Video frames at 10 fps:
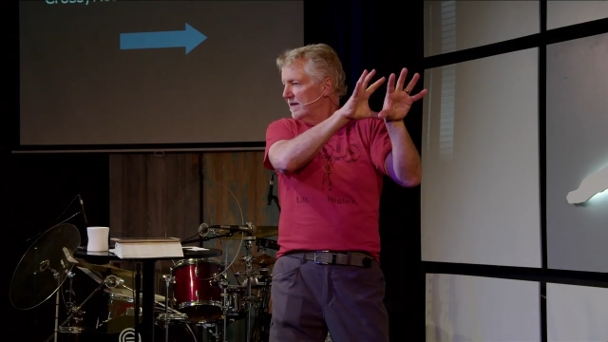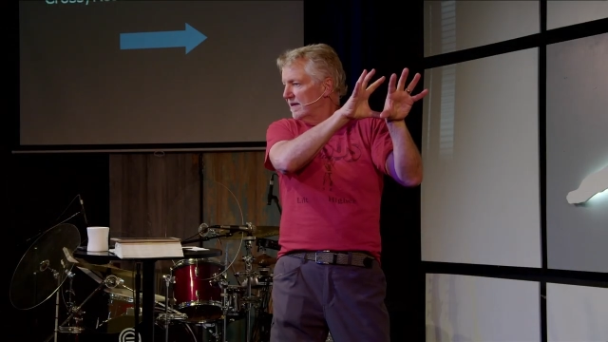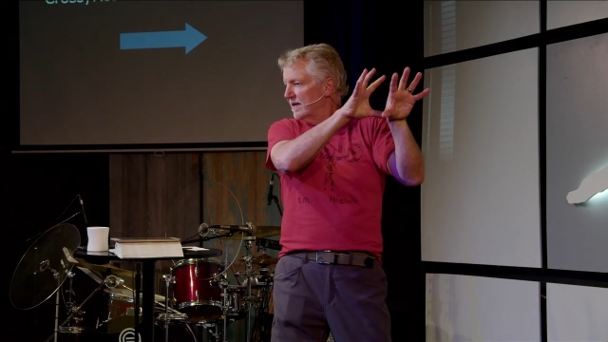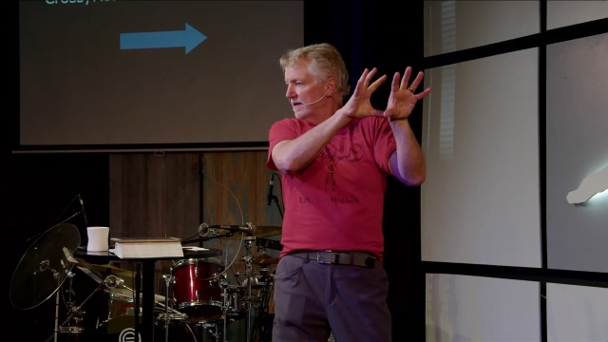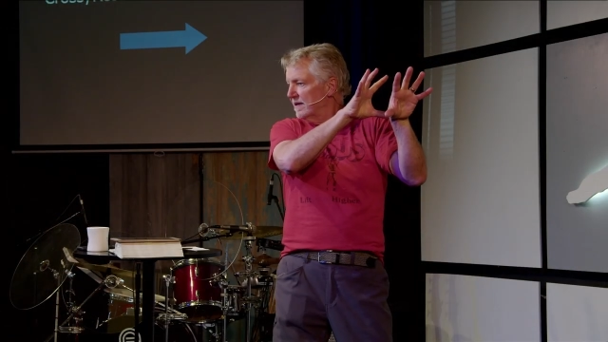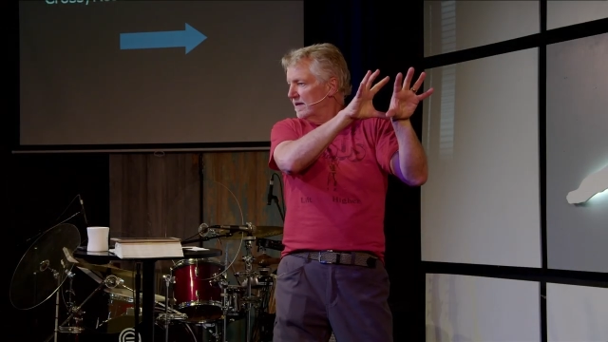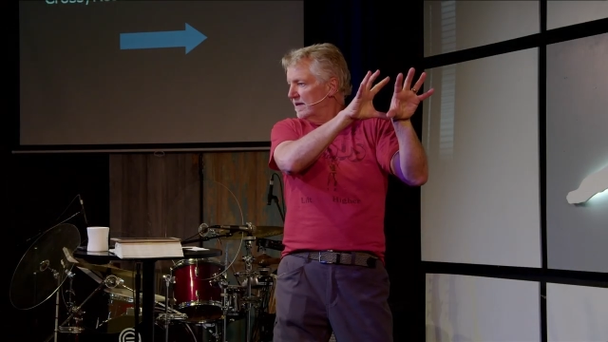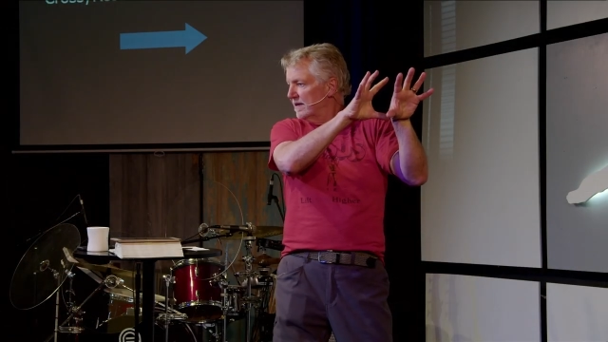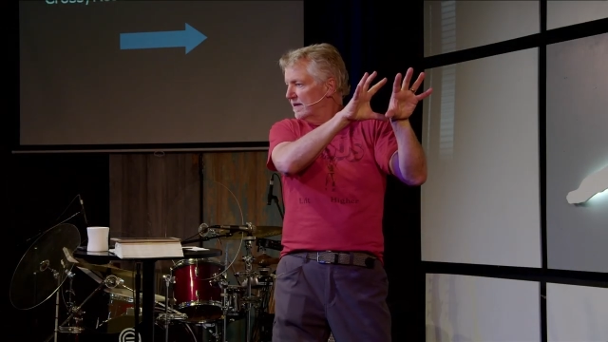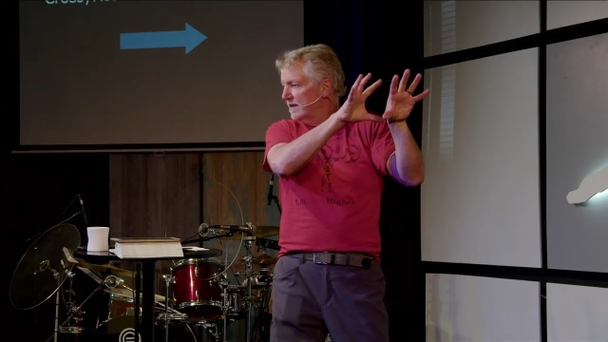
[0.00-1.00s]

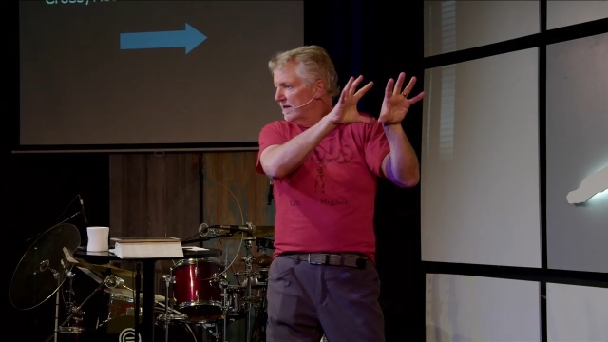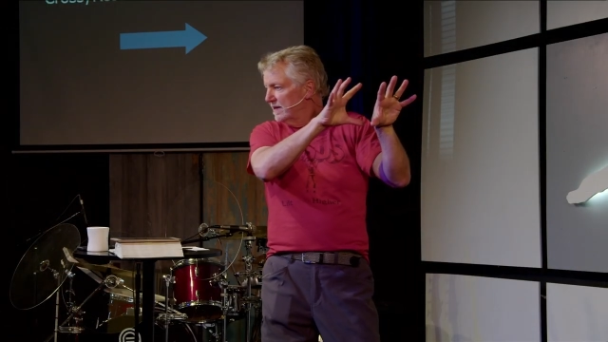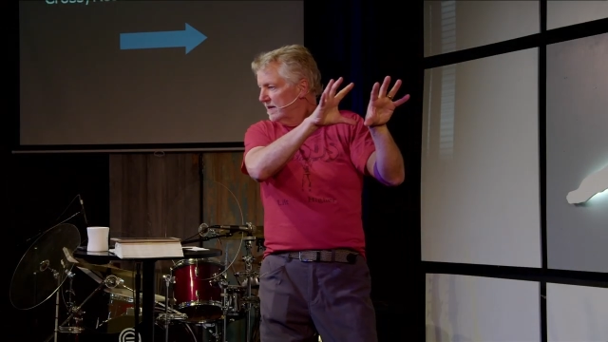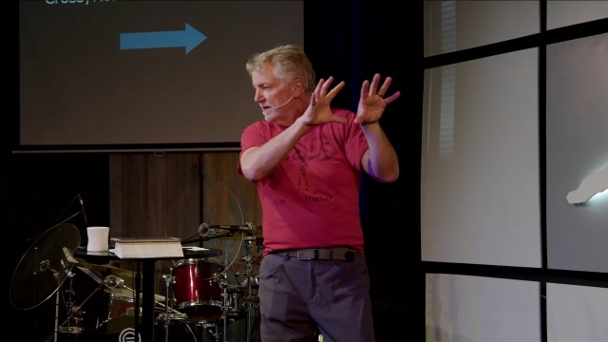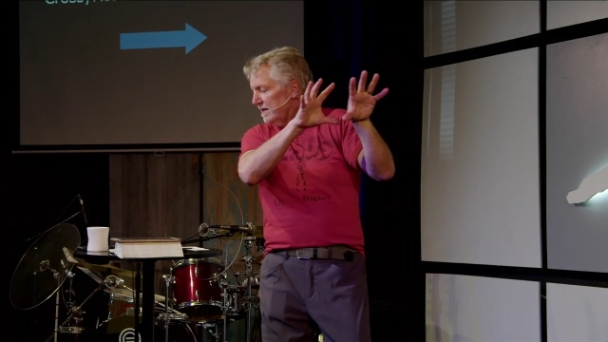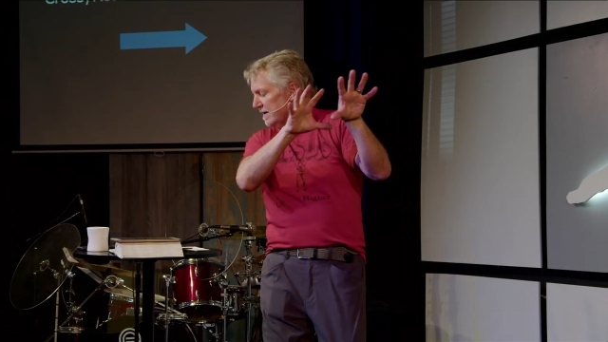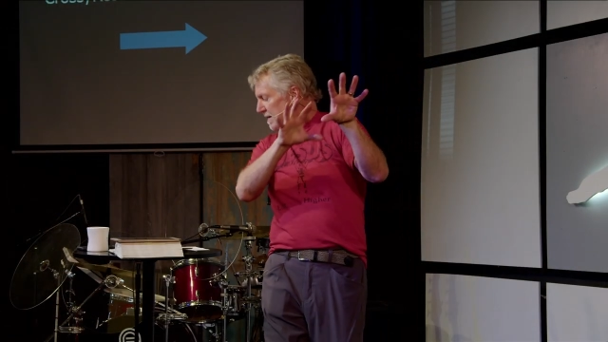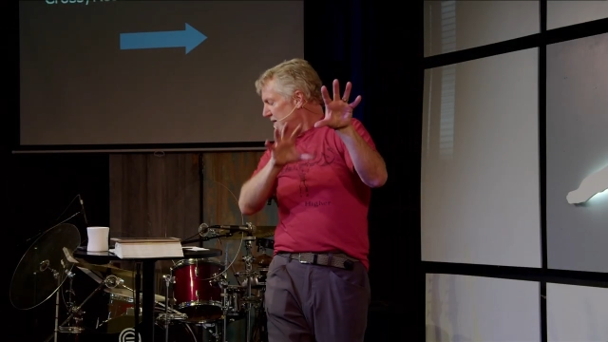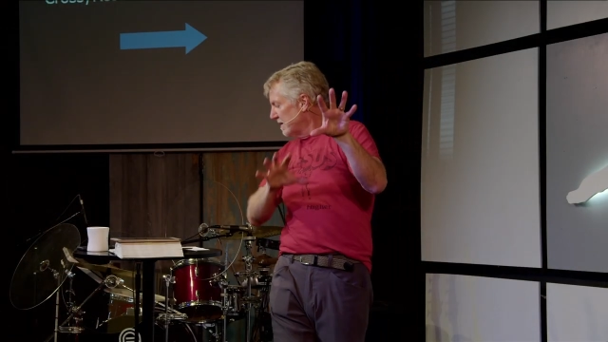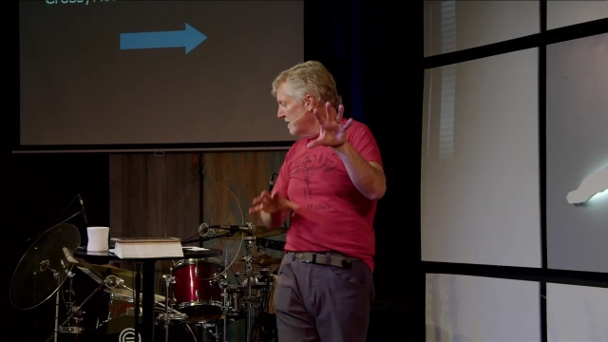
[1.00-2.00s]

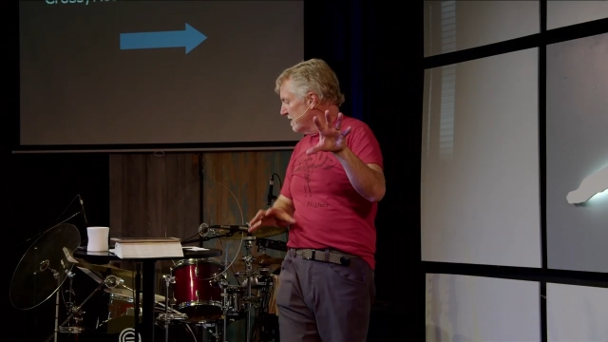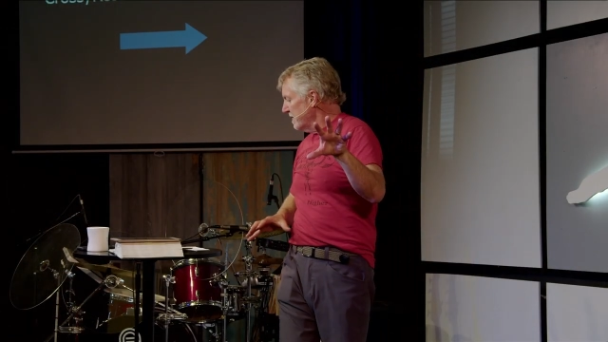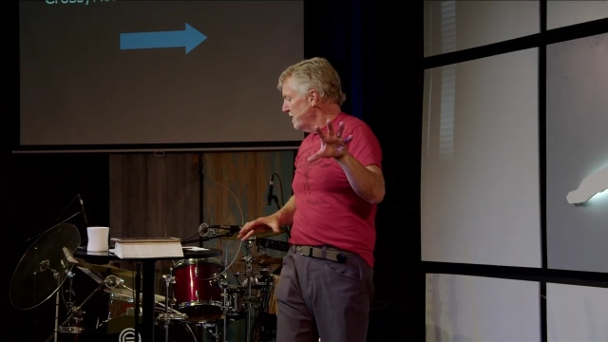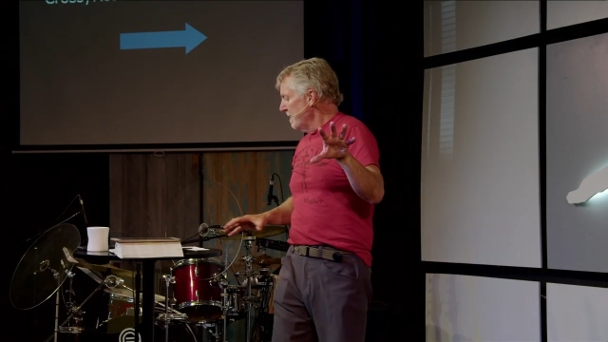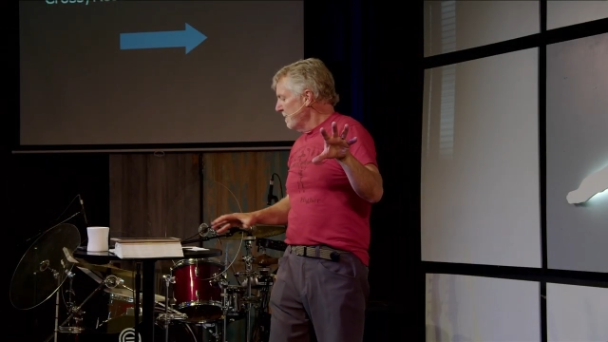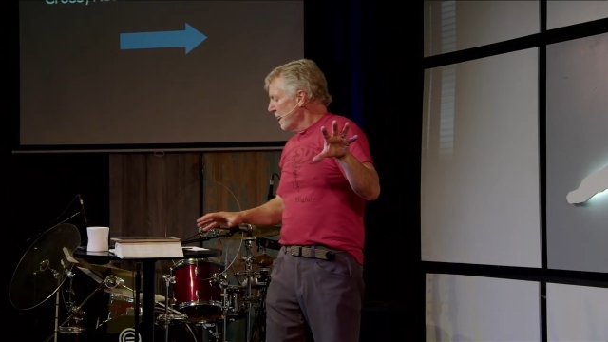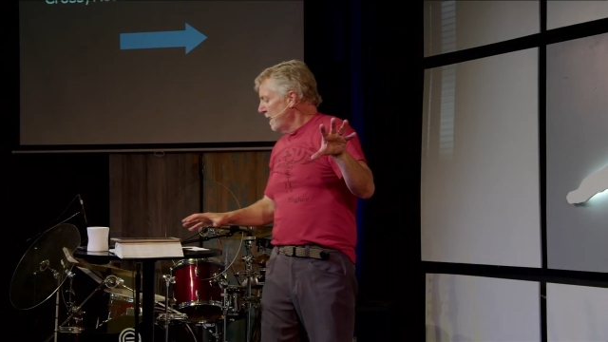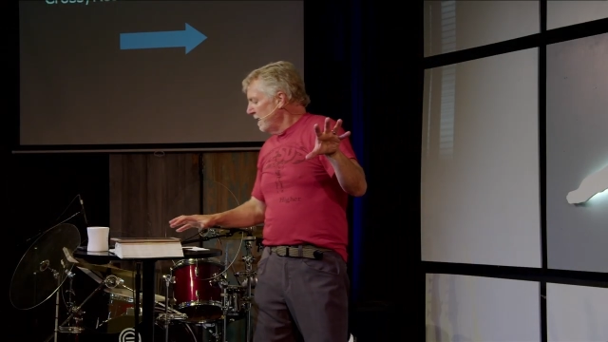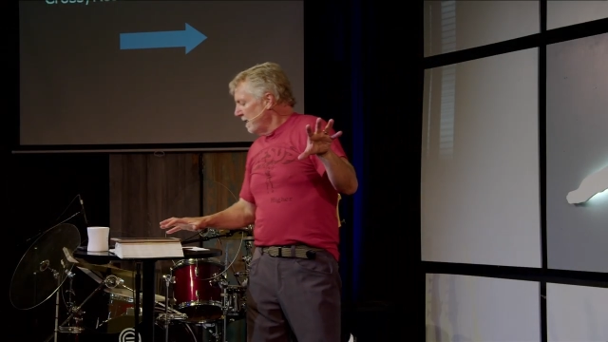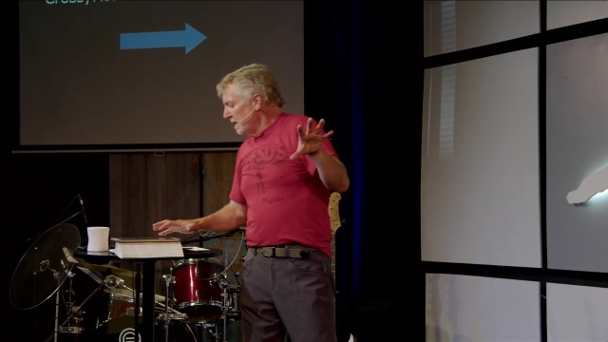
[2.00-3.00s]

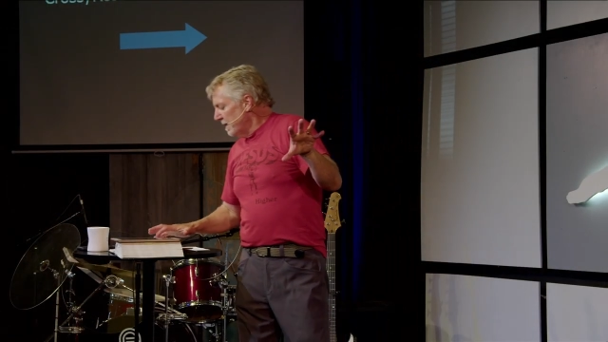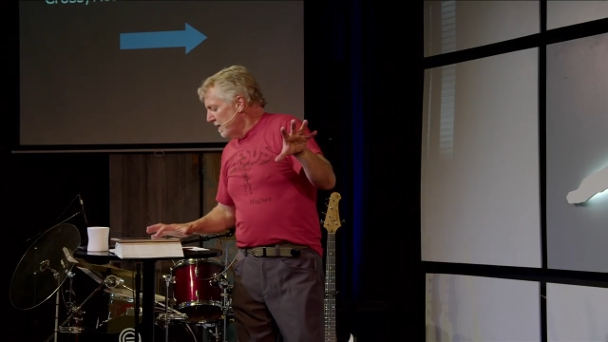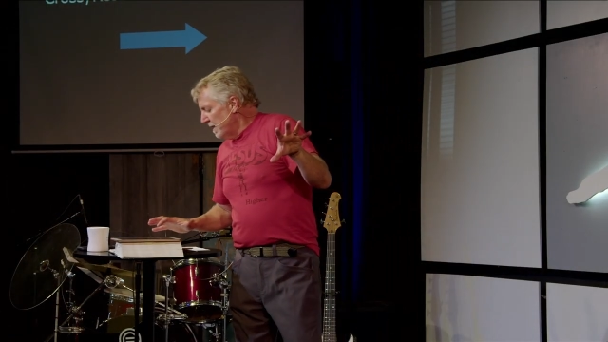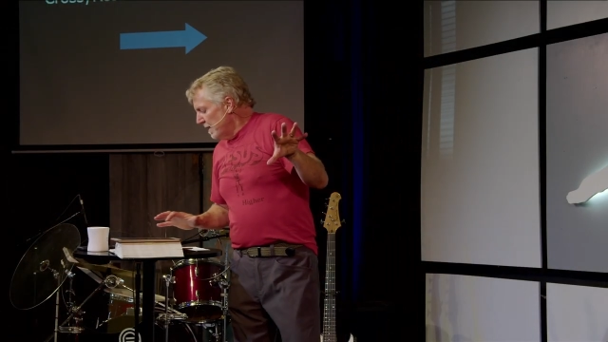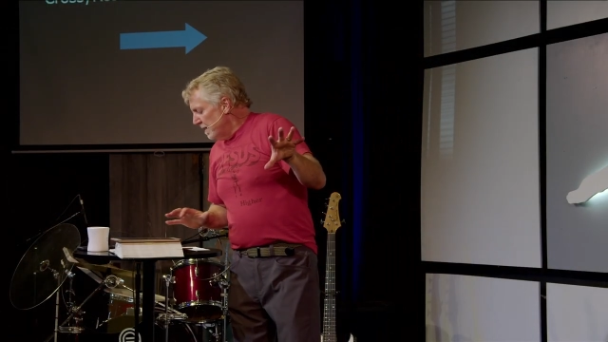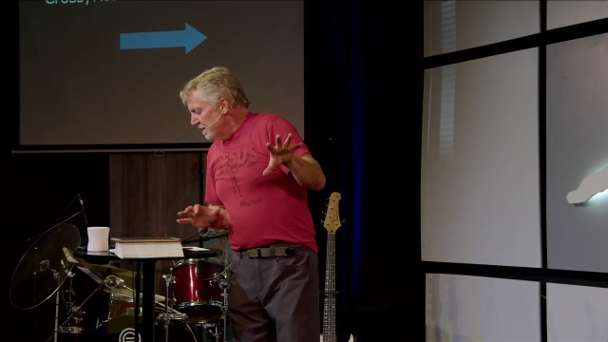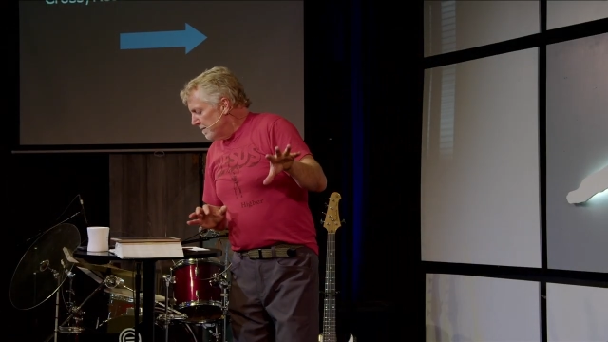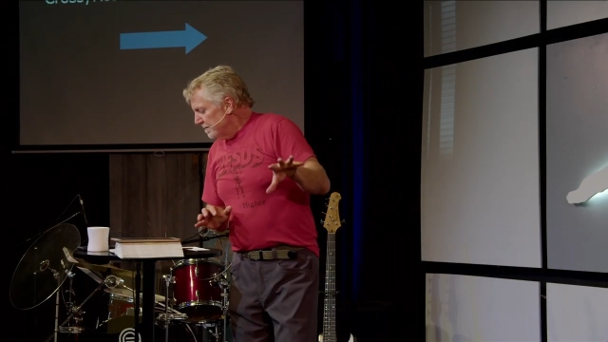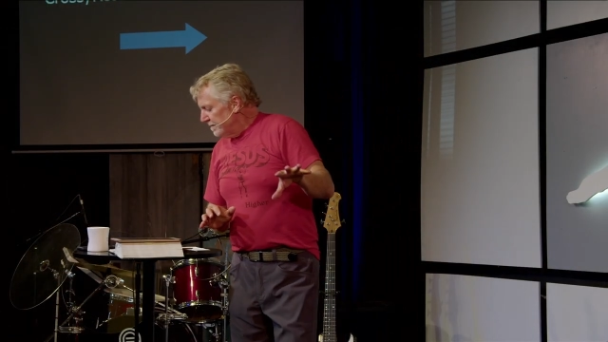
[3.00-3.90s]
[no speech]